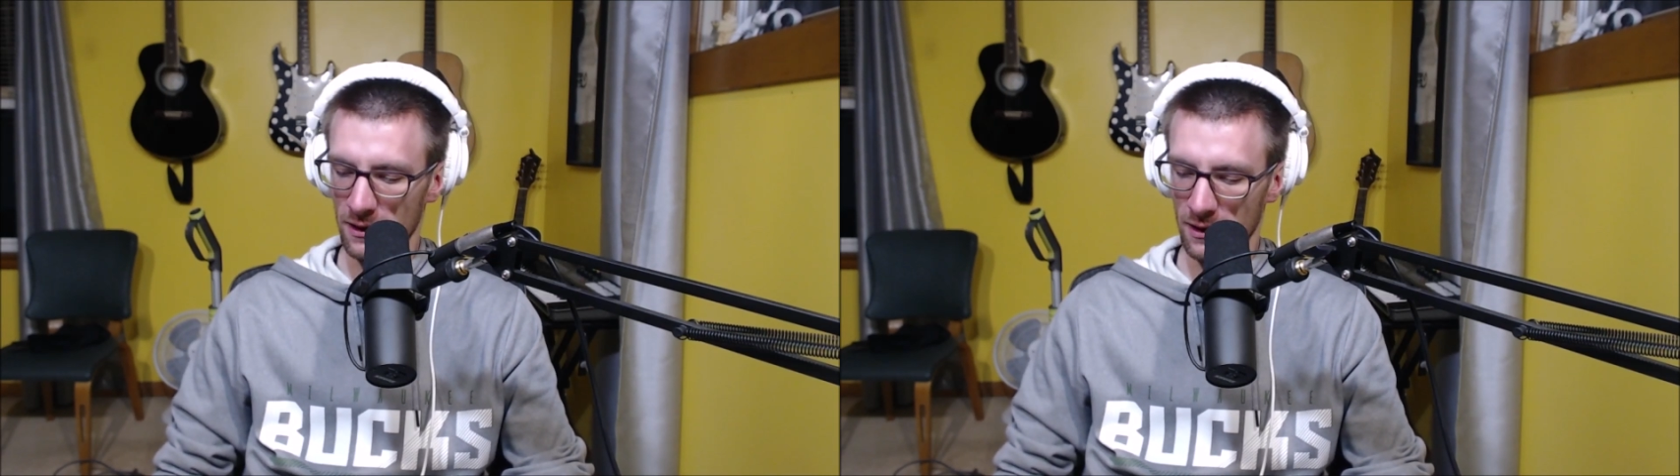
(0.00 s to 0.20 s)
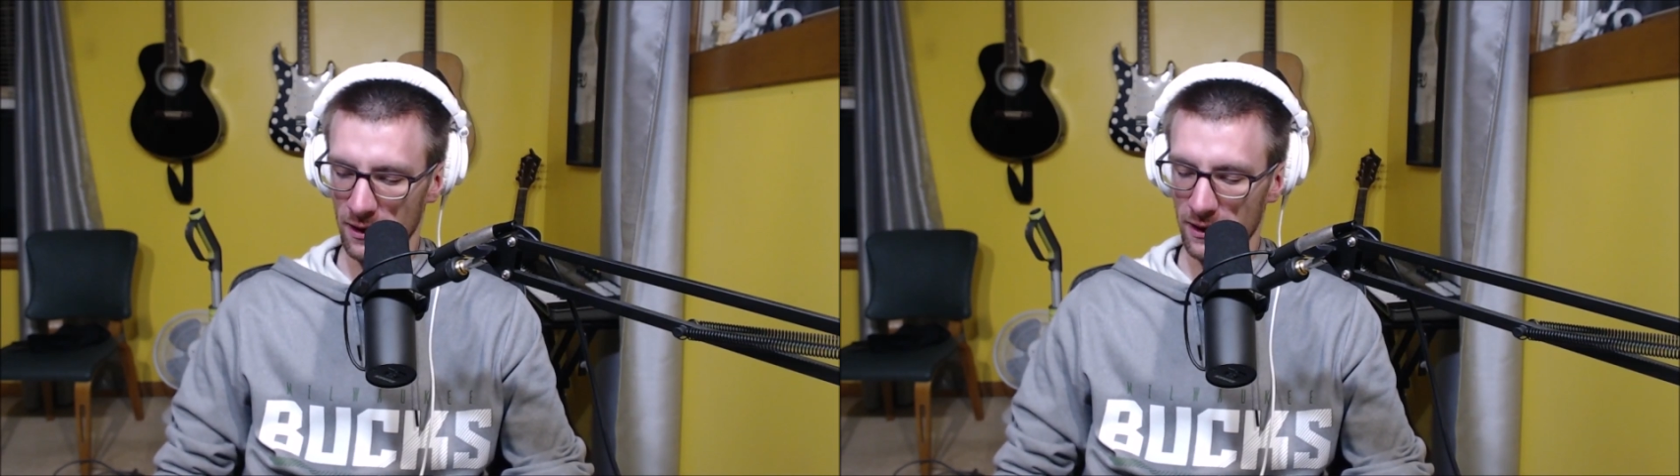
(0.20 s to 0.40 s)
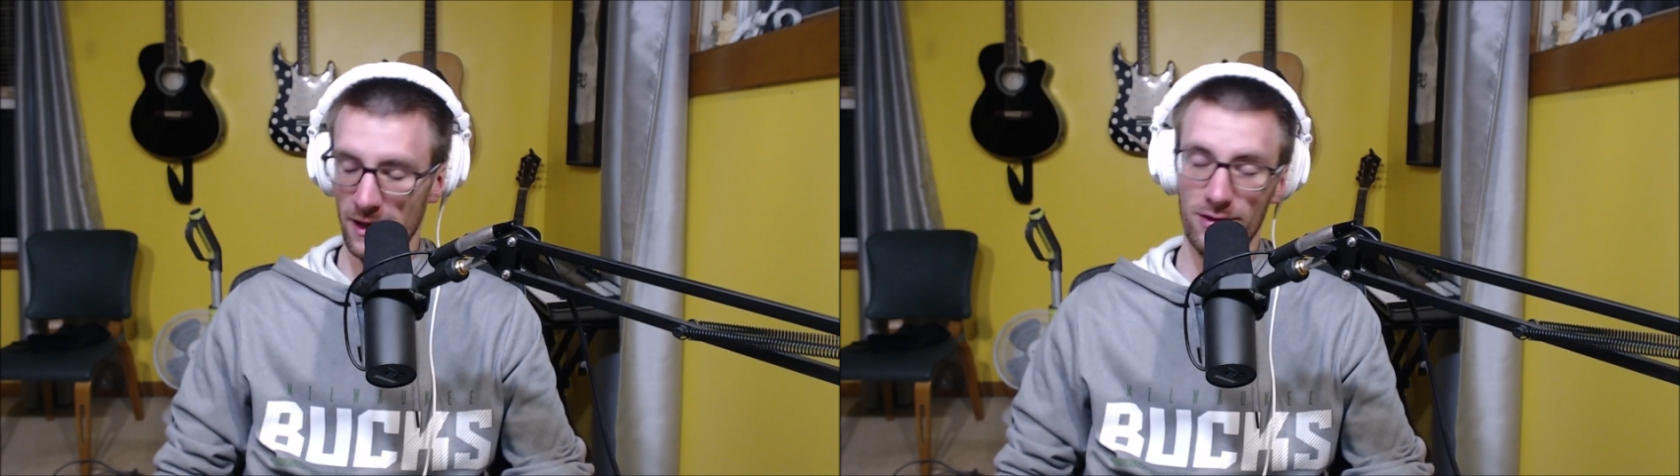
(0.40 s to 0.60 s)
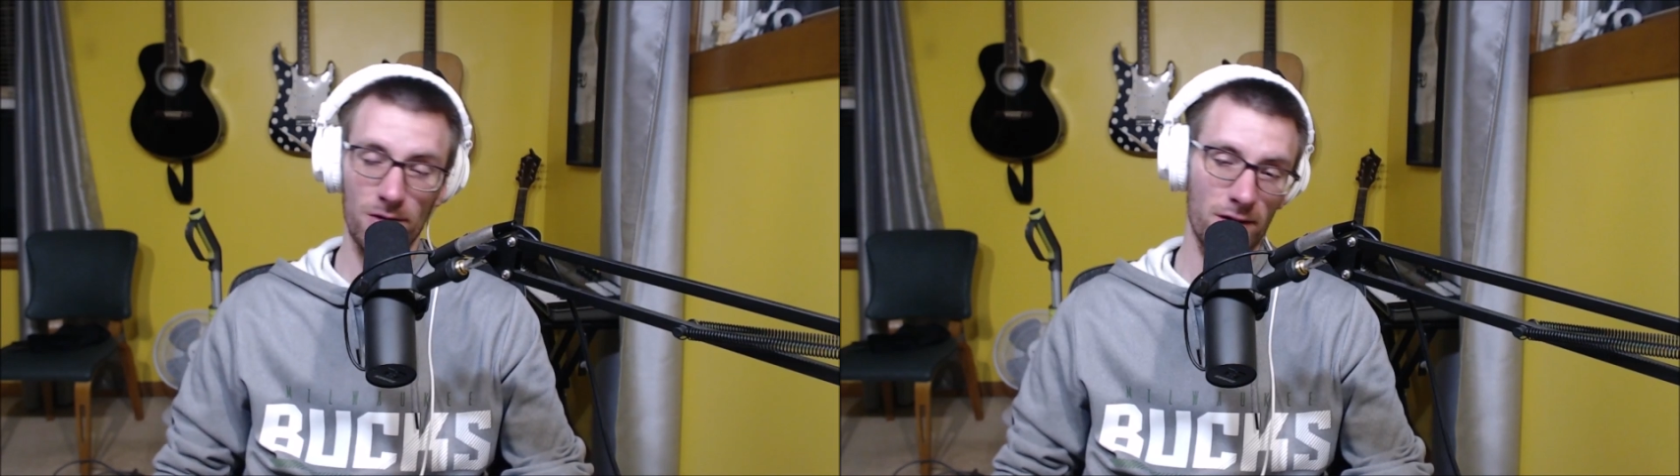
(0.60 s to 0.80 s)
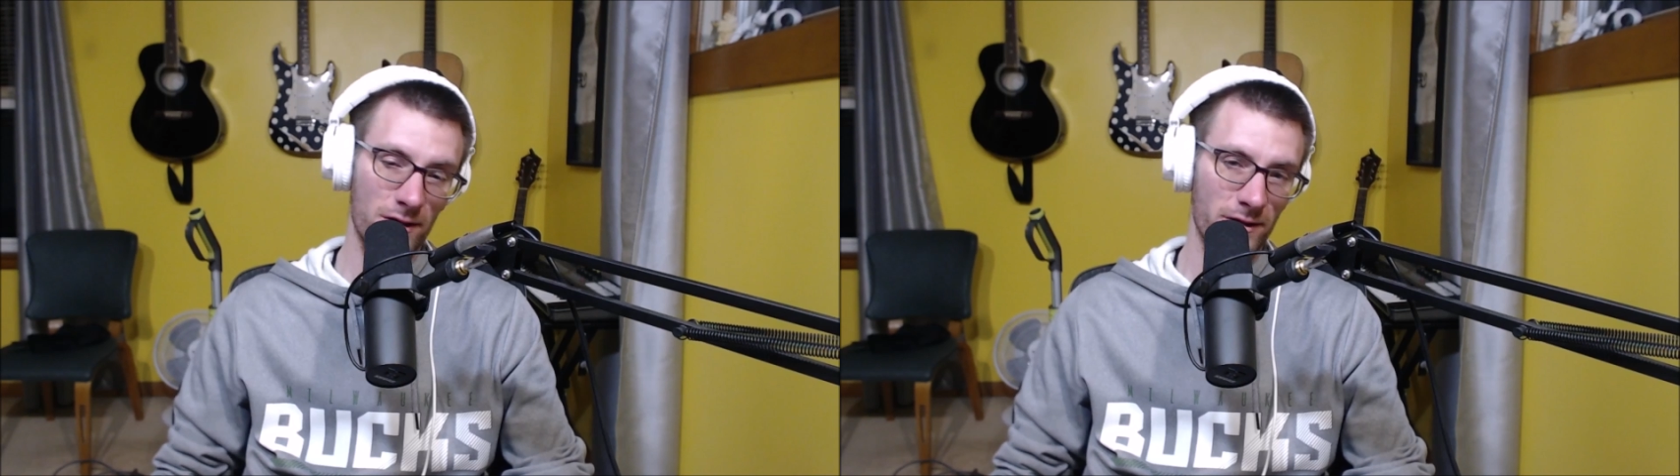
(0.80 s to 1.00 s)
he
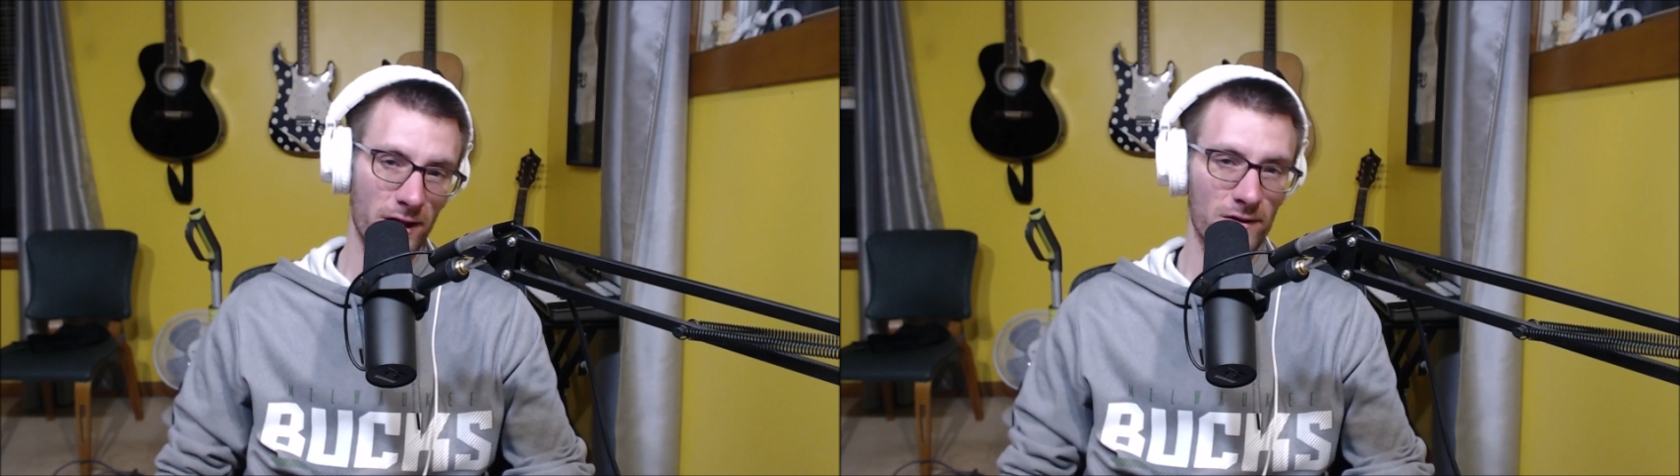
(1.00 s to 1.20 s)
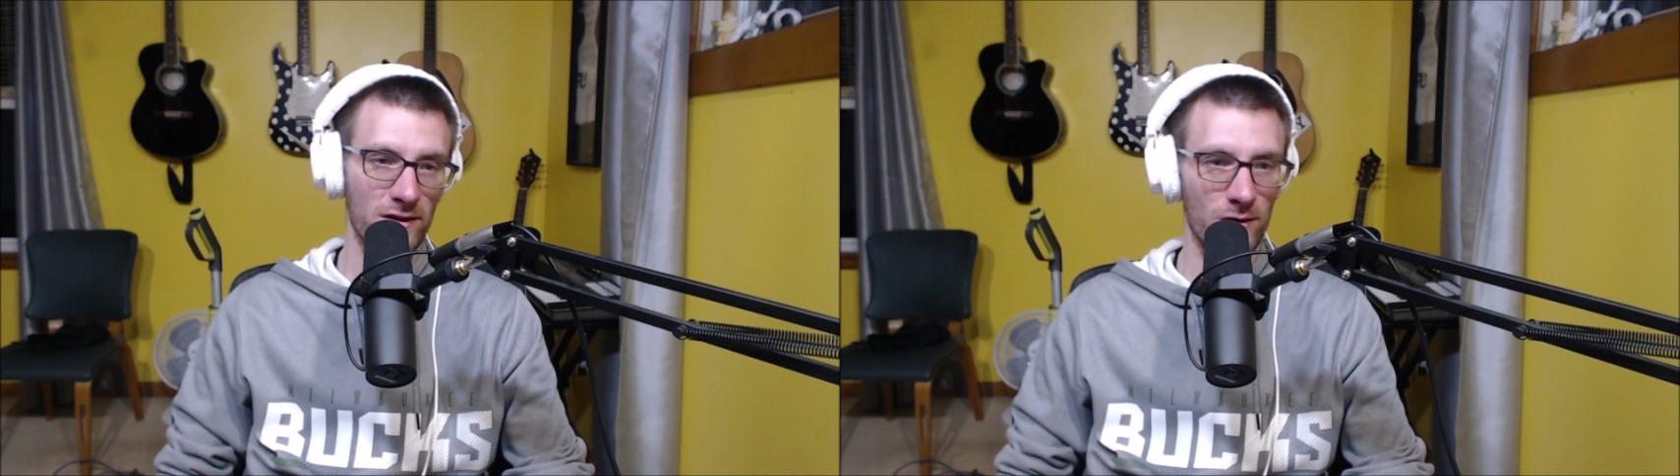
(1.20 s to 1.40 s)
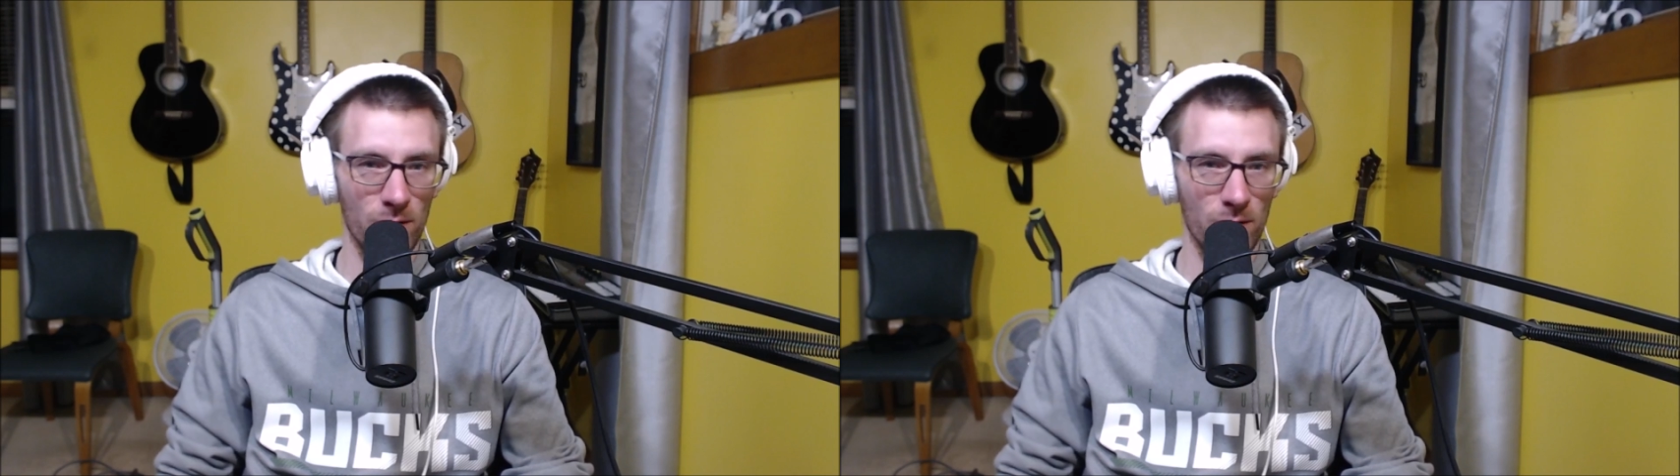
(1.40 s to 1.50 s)
had two touchdowns.